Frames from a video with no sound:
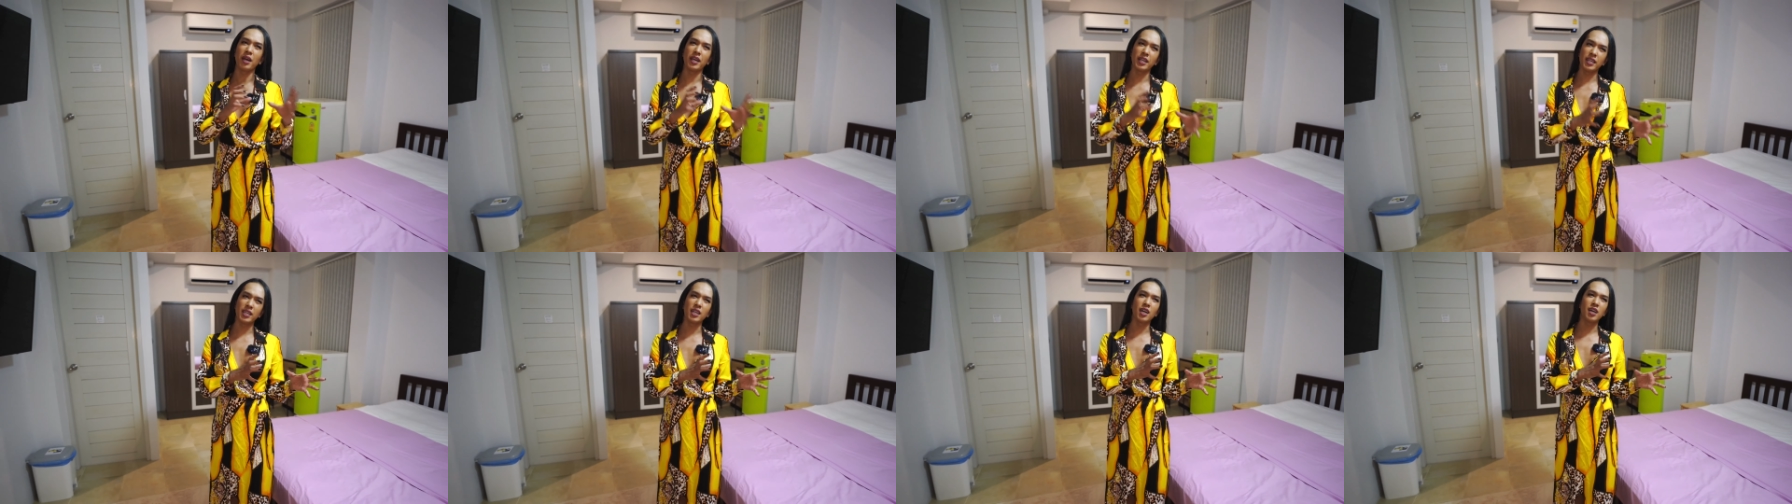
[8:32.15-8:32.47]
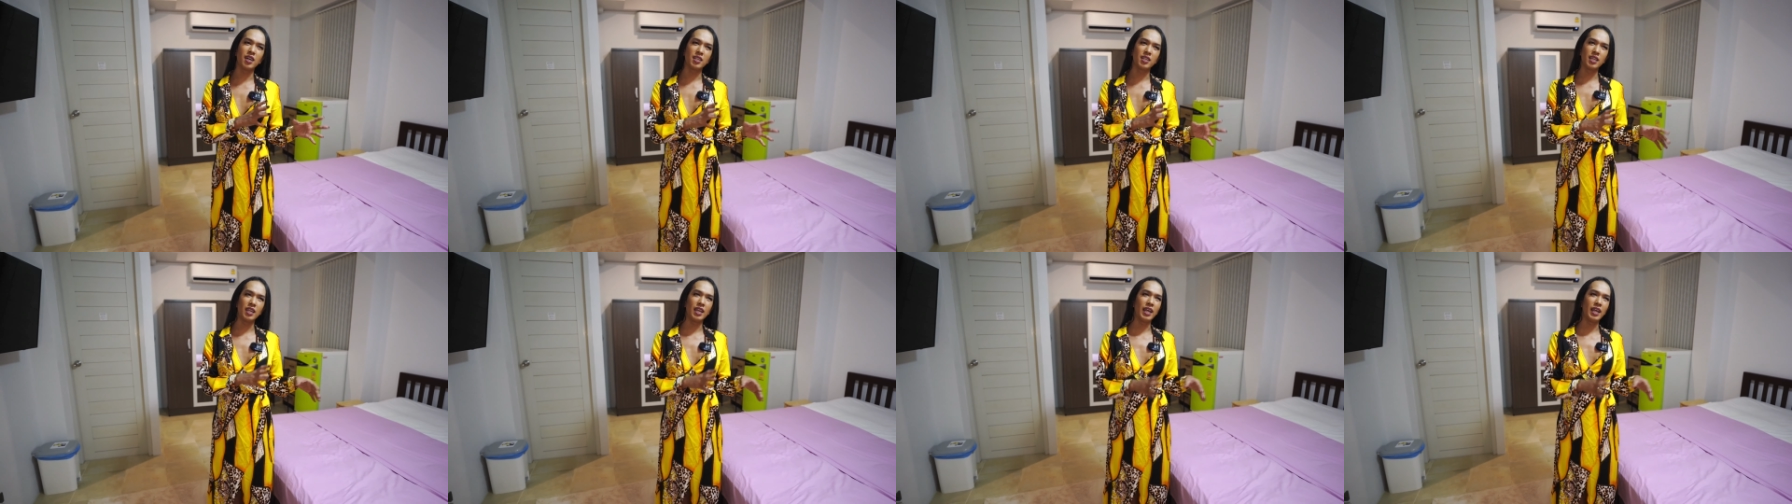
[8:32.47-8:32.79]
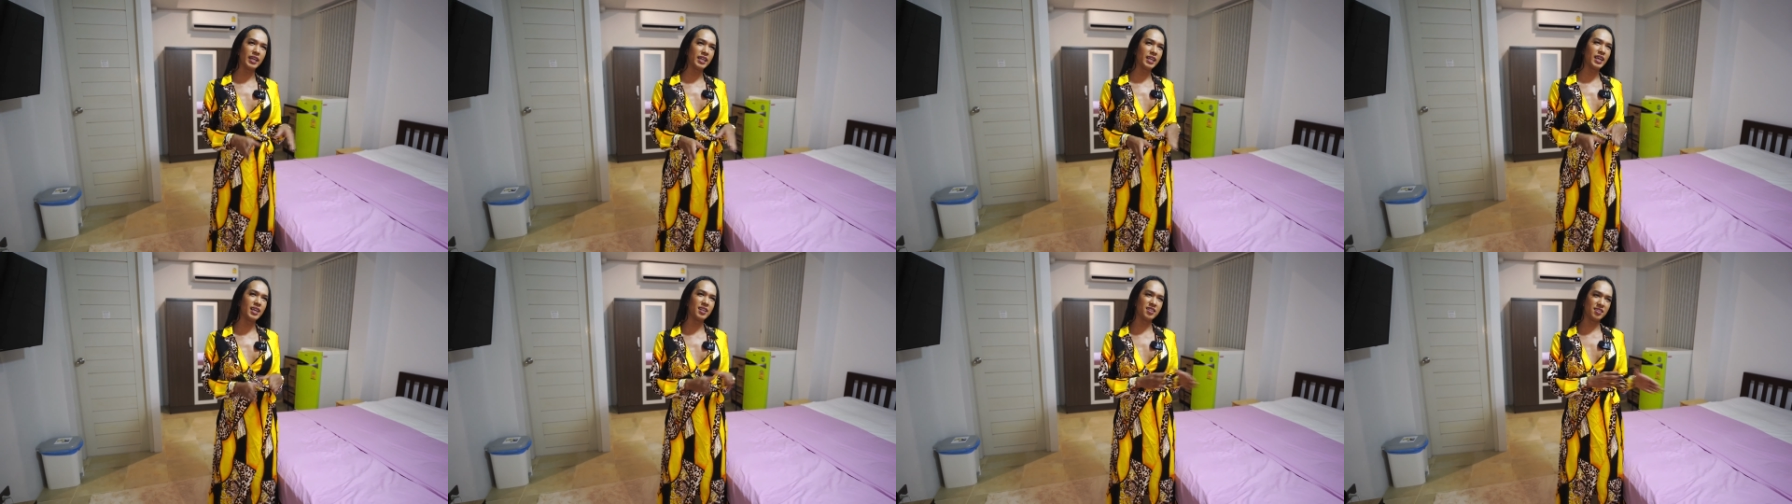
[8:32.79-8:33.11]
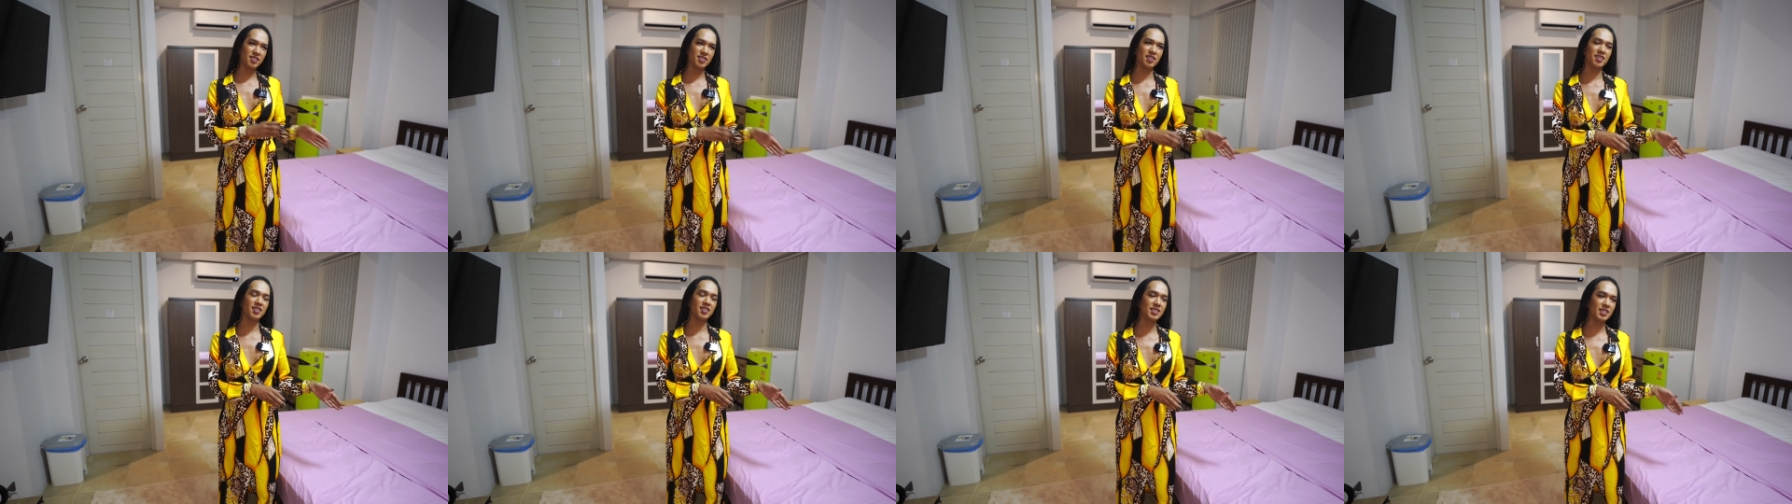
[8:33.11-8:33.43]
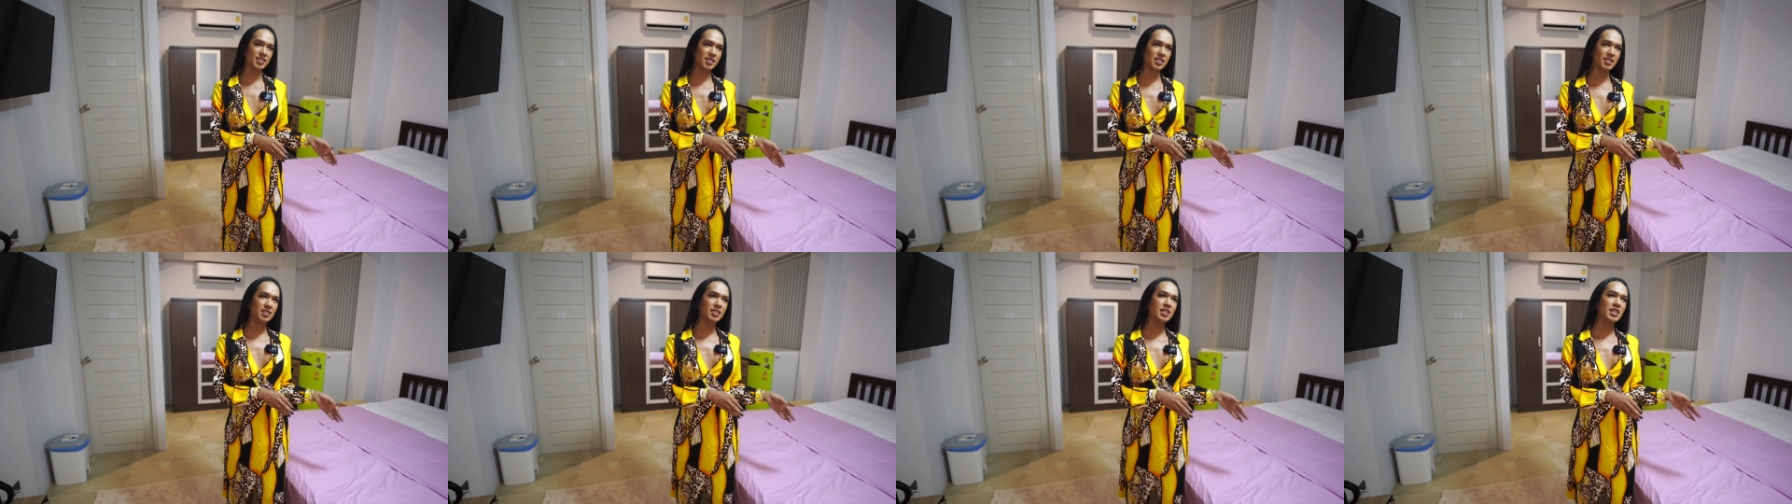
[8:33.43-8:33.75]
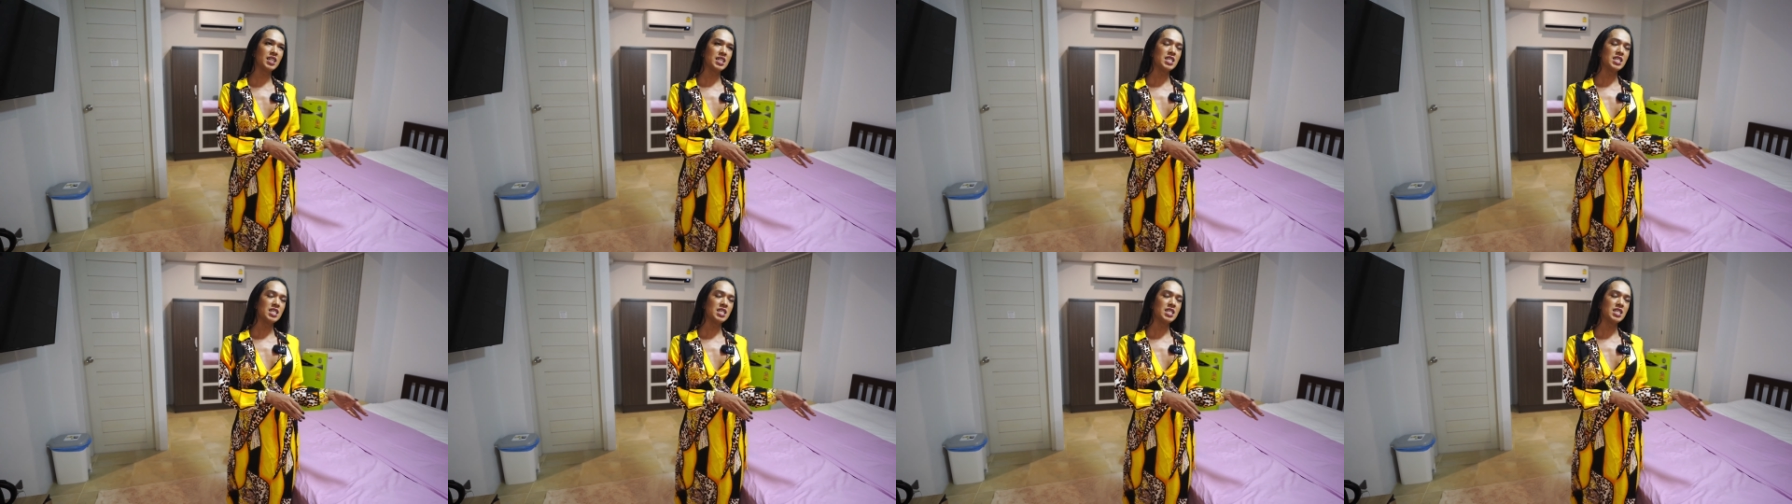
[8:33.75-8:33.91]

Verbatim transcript: I got like exhausted,